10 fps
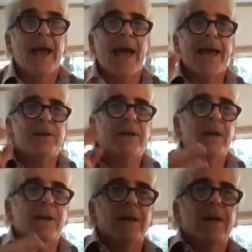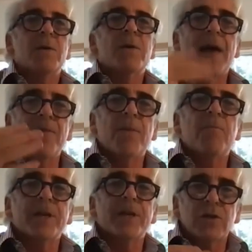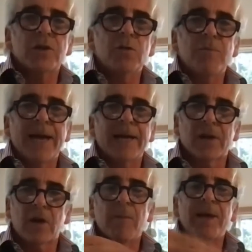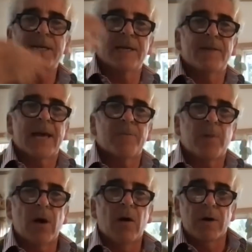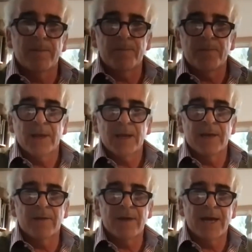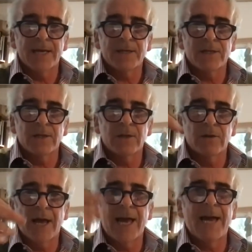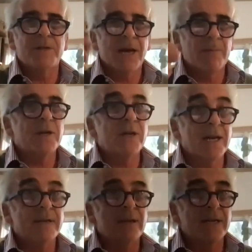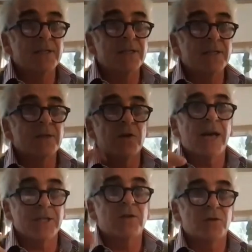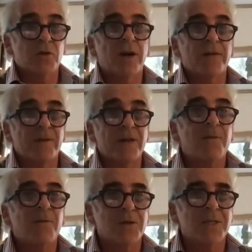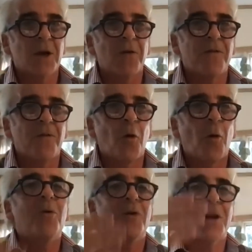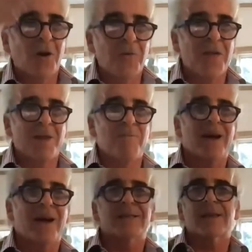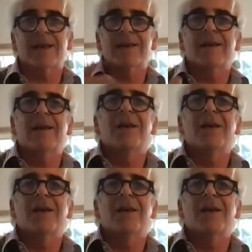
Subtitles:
But you do make the comment in that poem that you hammed it up, and it's for you now to try to forgive yourself for putting on that mask and